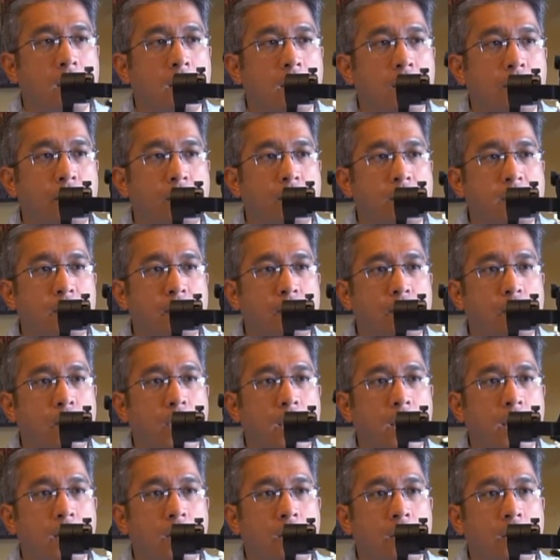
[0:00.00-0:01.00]
kind of put some
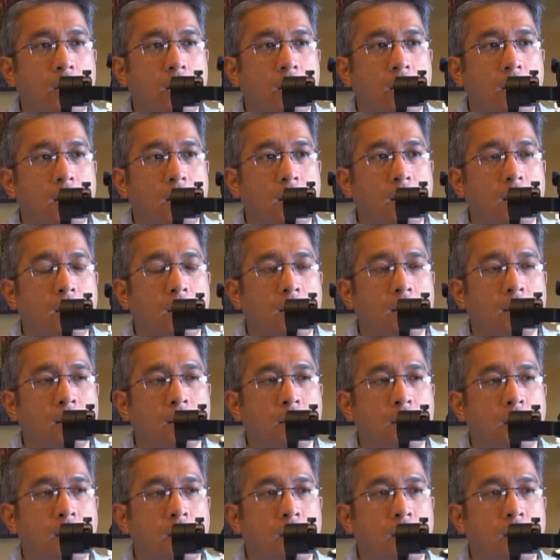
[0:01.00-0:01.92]
weight on the